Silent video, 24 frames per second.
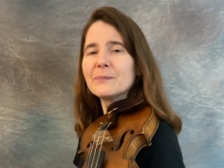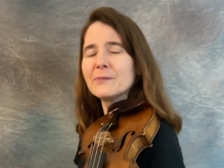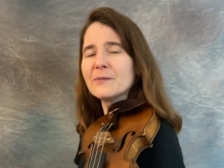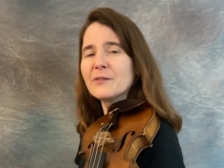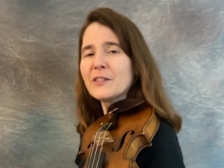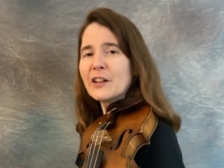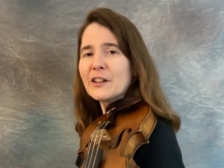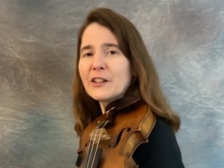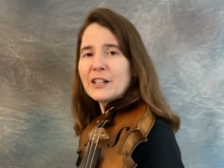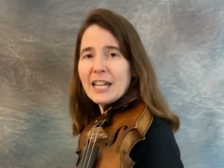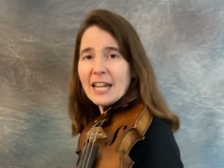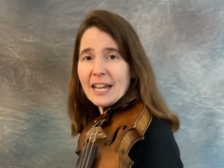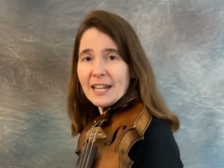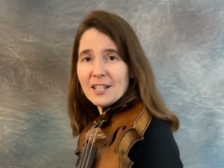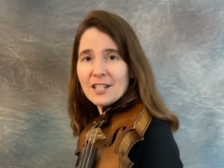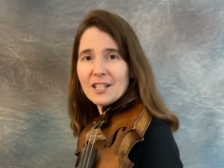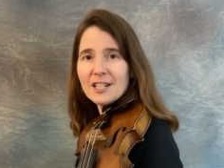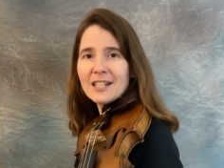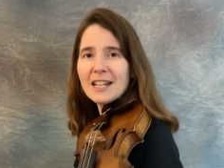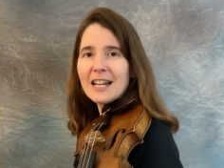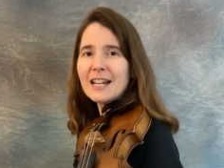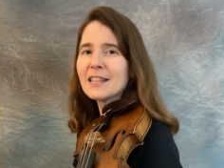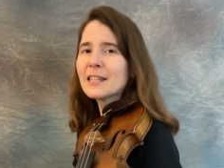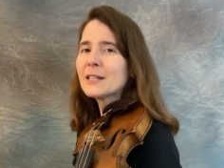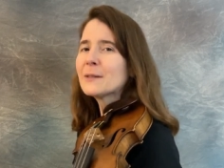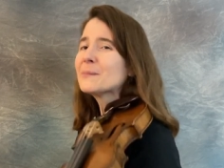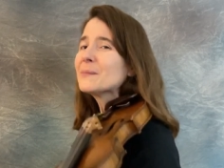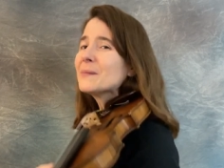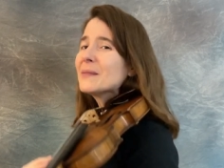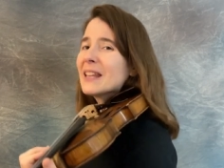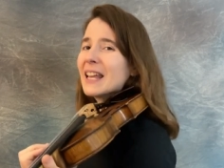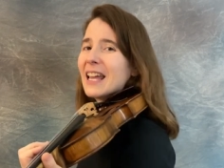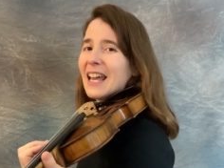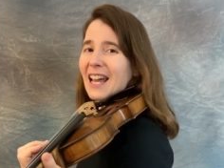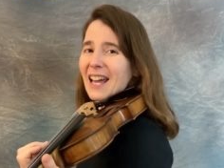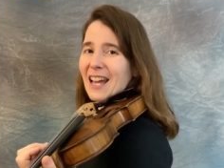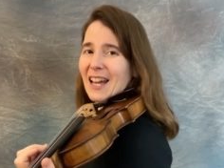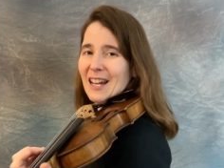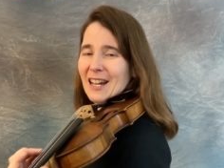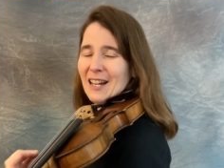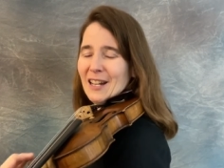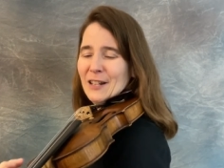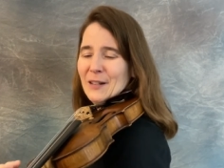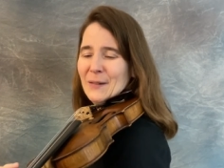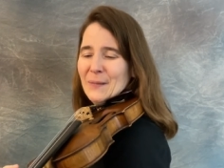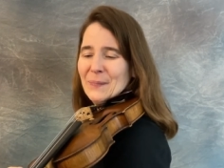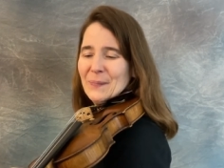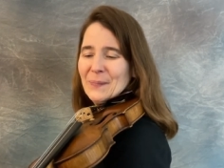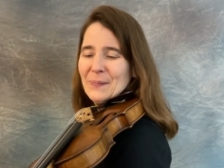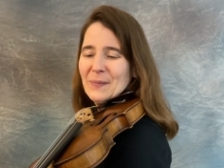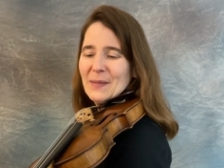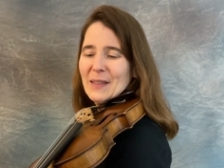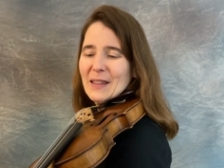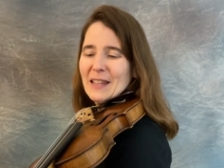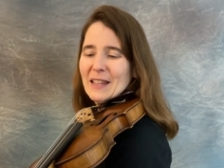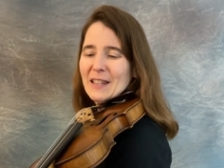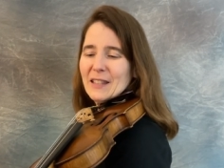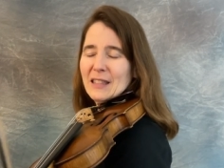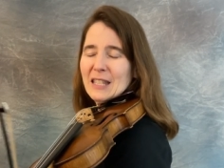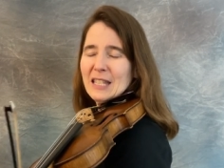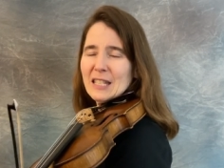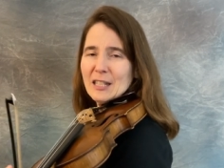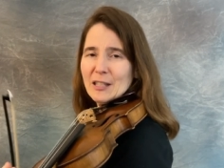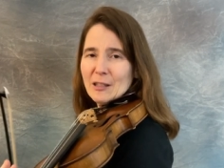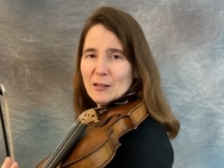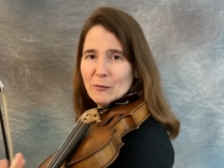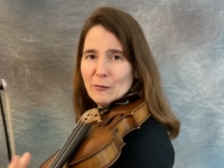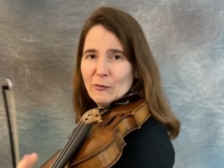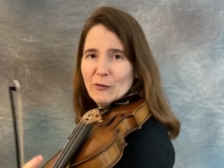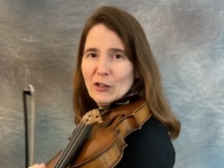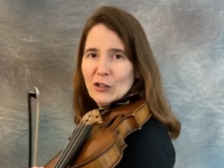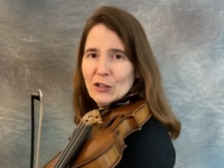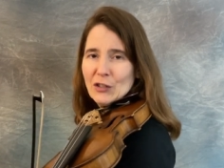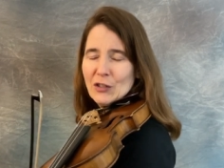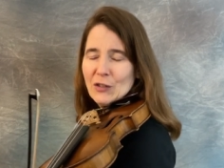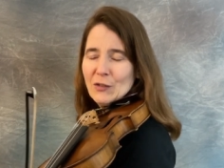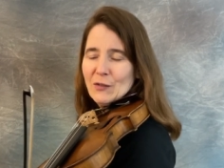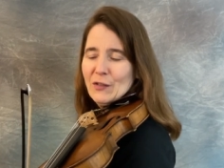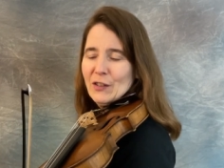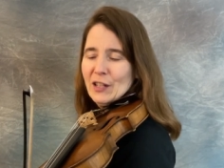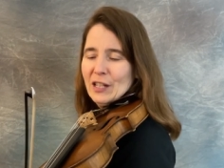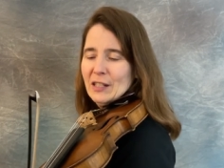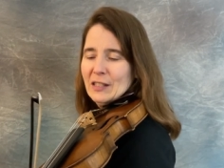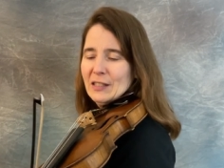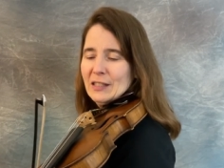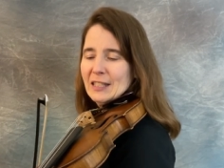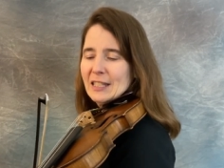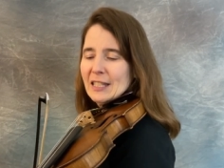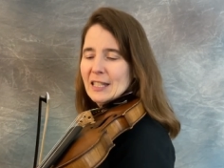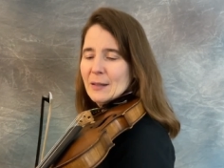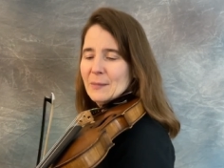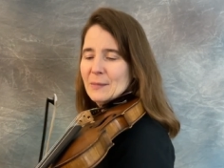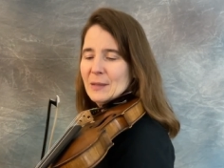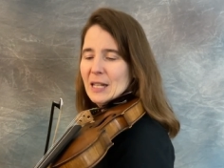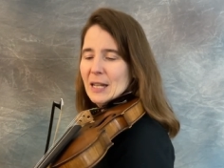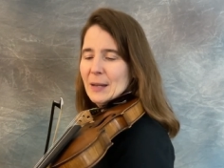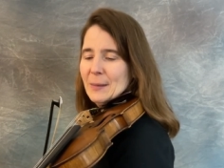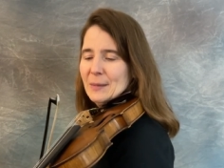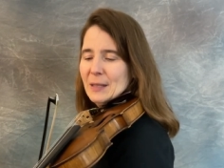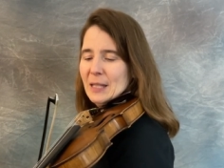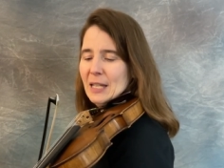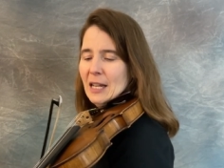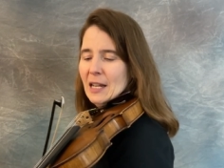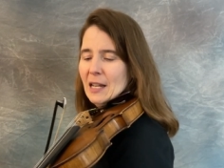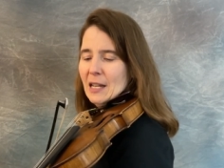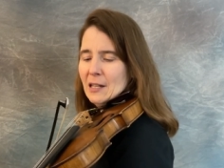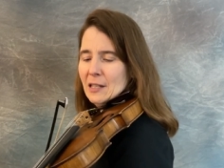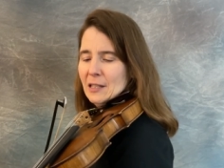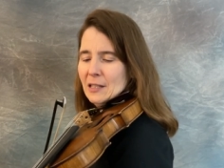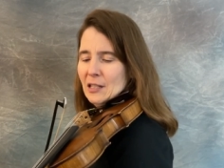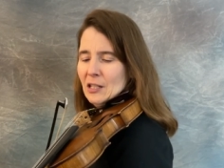variation on them. Um, this first fill, sometimes he got,